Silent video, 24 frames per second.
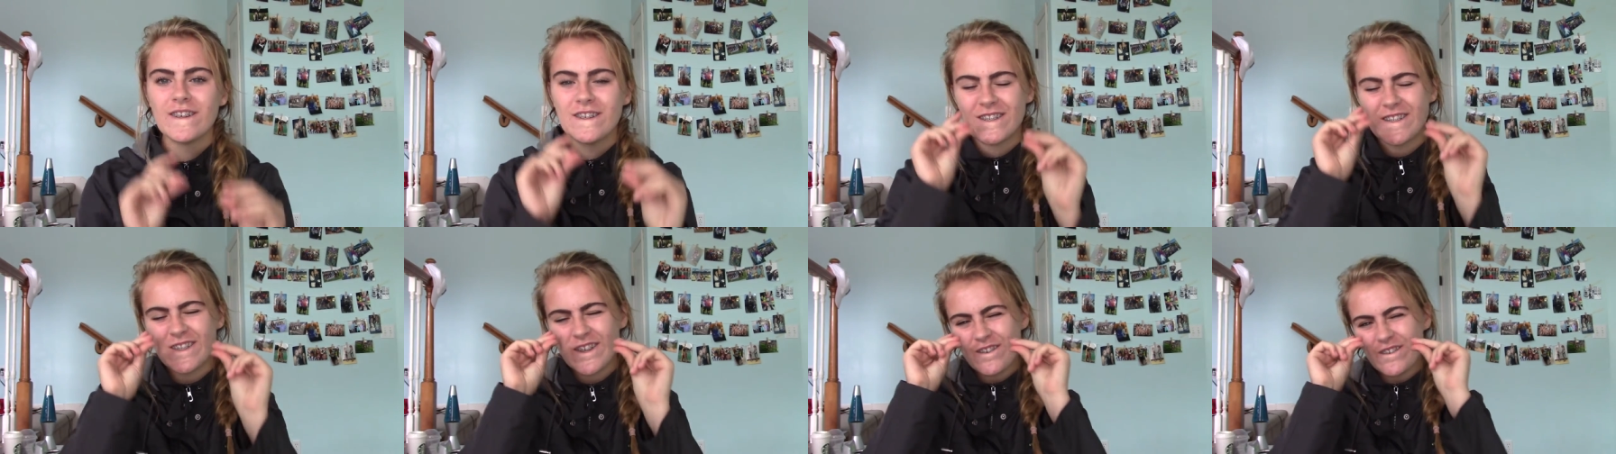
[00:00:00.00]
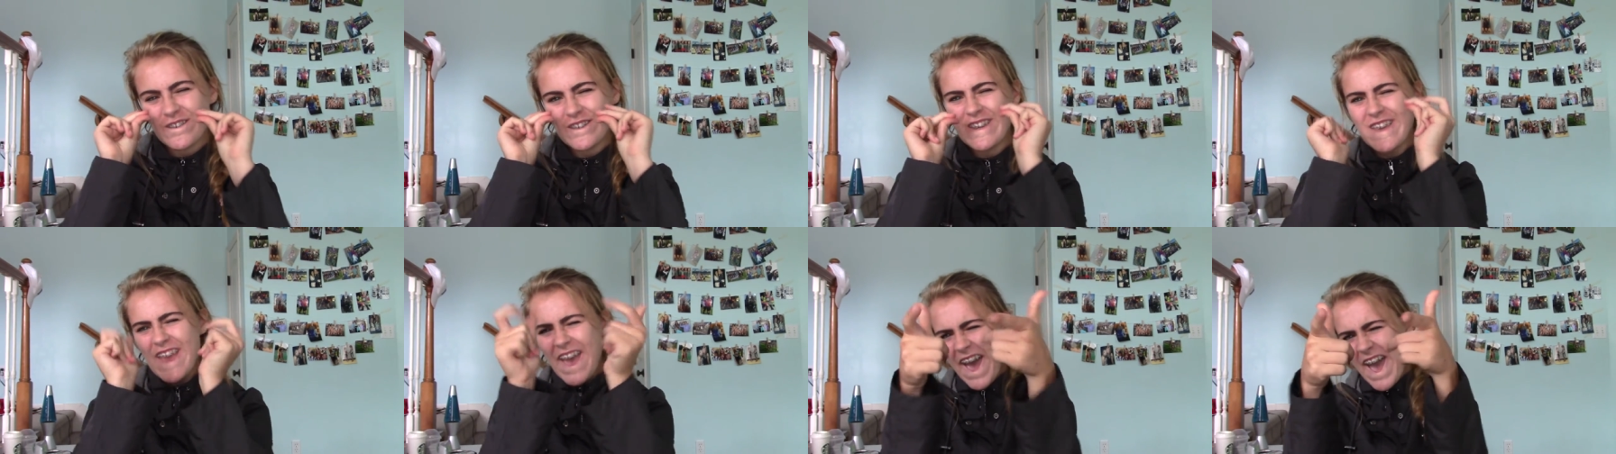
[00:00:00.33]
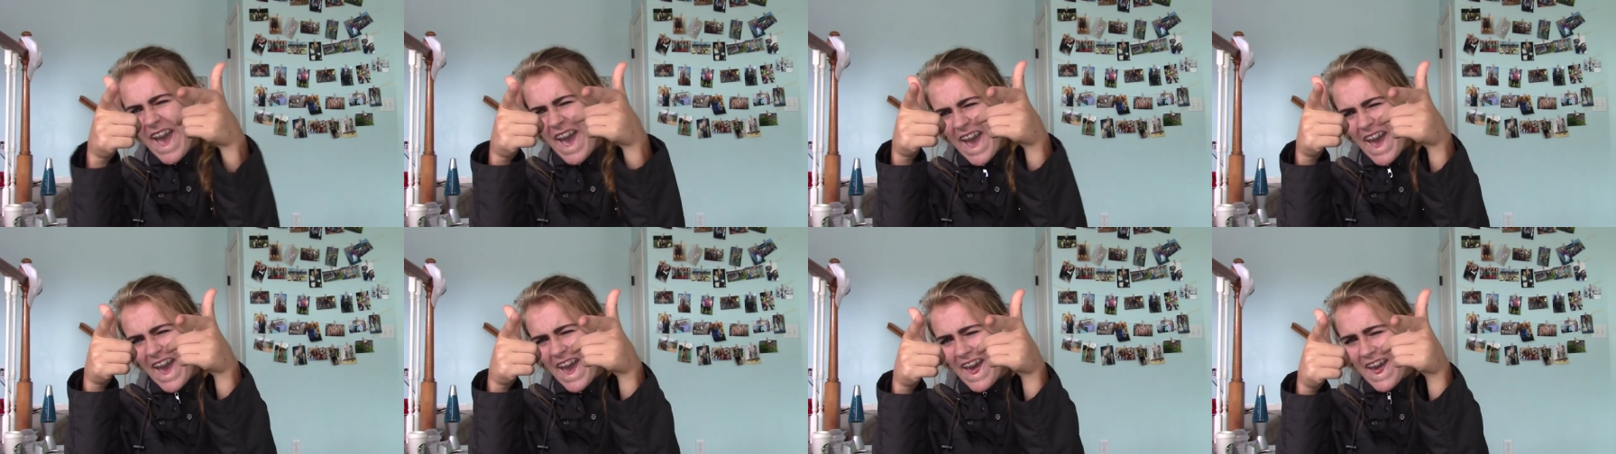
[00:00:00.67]
So
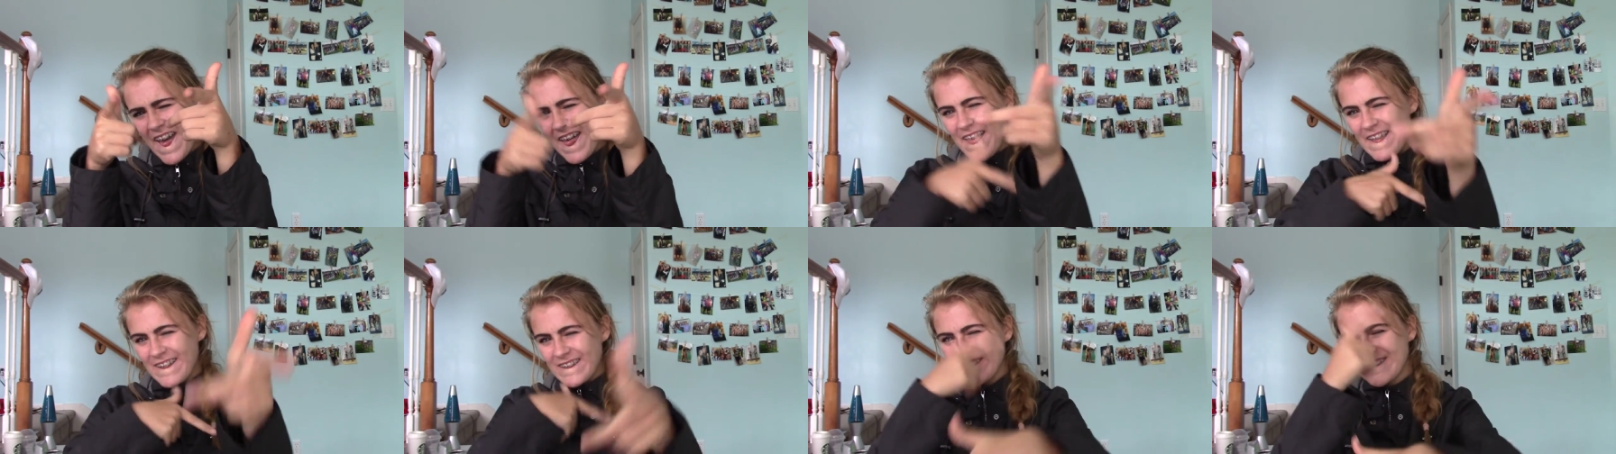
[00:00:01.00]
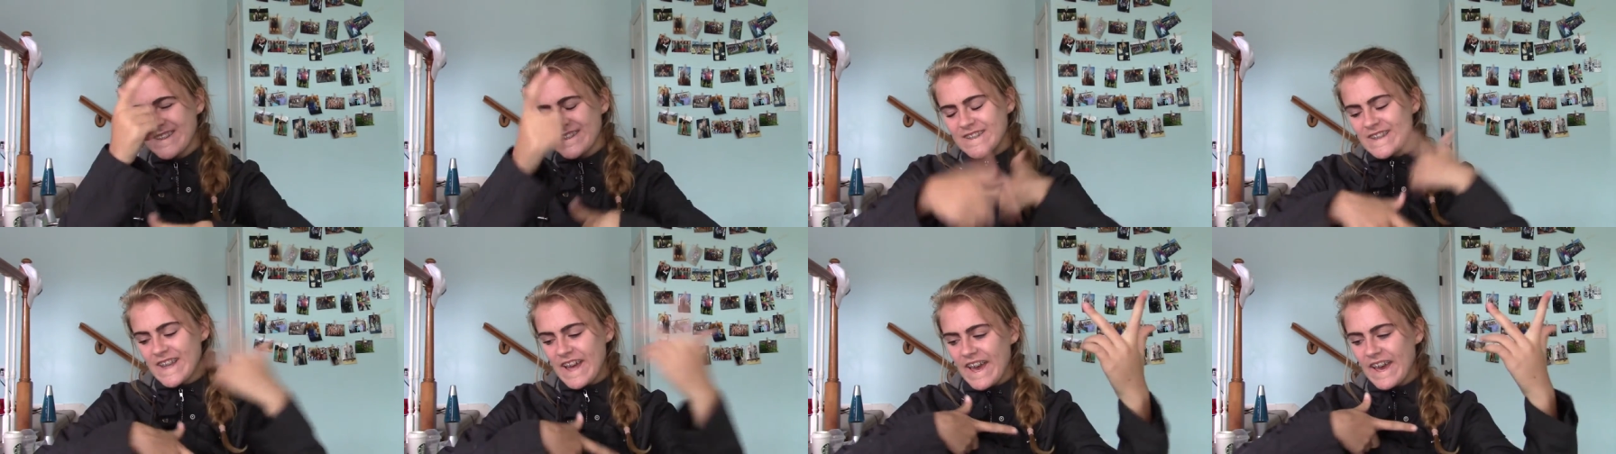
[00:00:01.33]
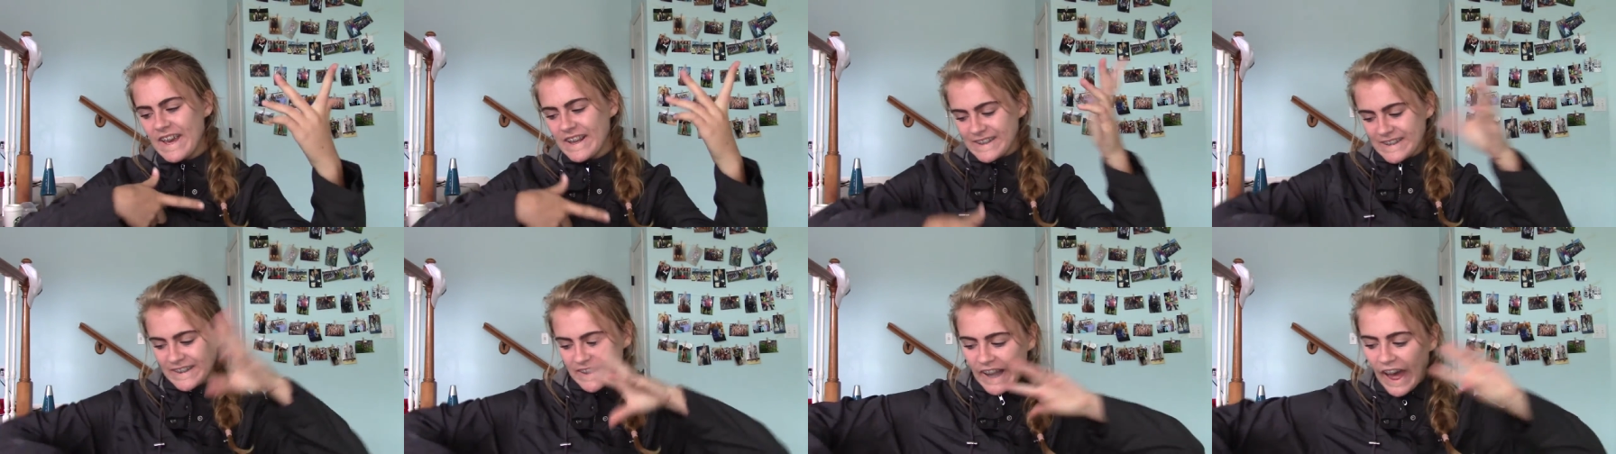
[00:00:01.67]
yeah, that's
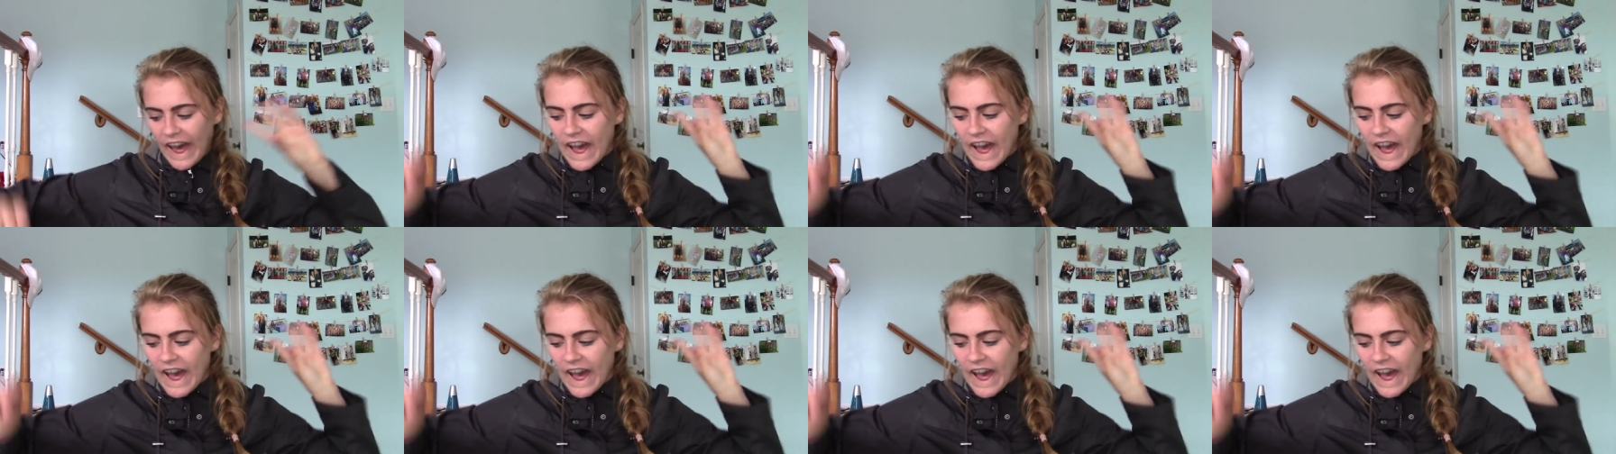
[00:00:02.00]
like